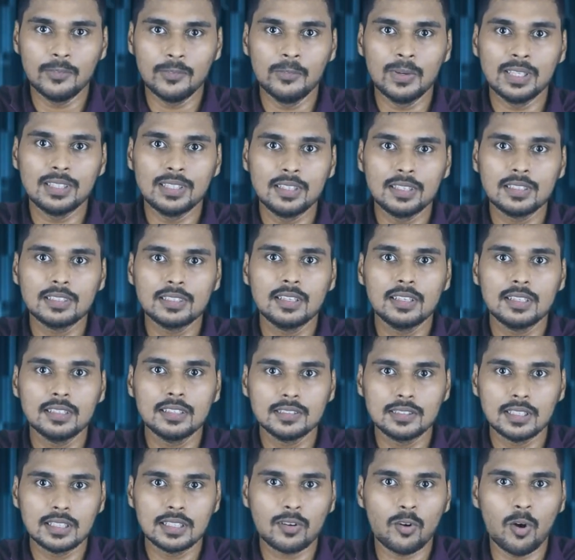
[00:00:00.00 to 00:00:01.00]
Whether there
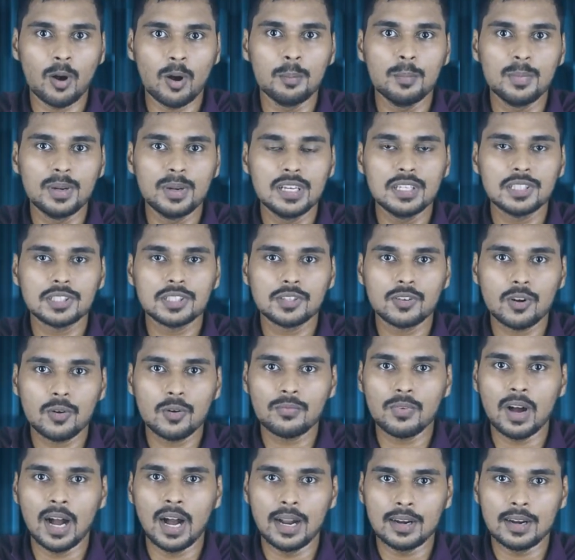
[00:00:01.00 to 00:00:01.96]
is a combination of